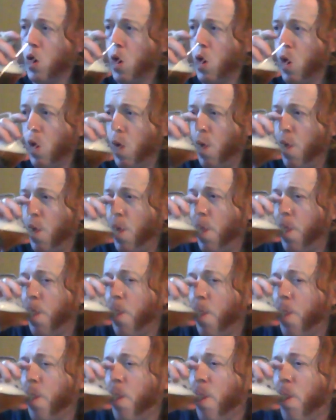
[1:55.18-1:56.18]

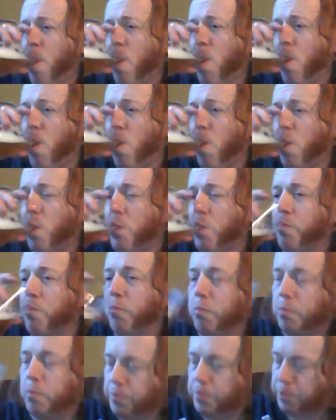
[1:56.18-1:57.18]

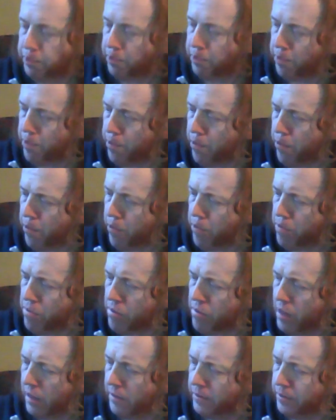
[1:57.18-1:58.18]

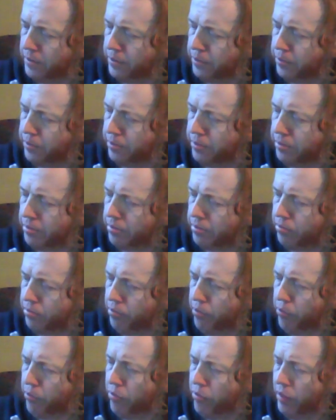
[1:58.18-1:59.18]
(no one is talking)